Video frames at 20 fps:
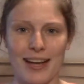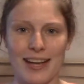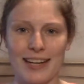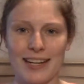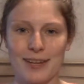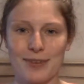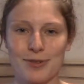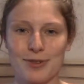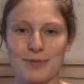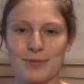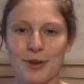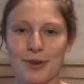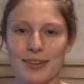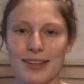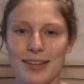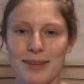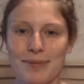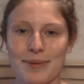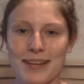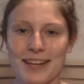and it was
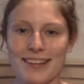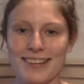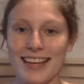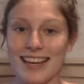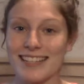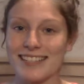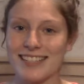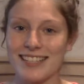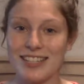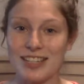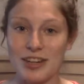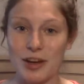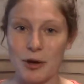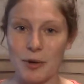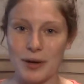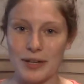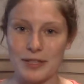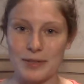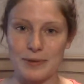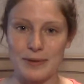mostly because I didn't know
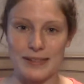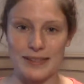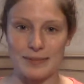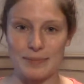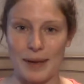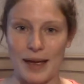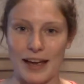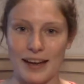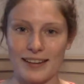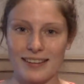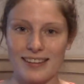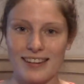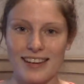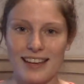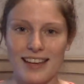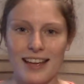what to expect.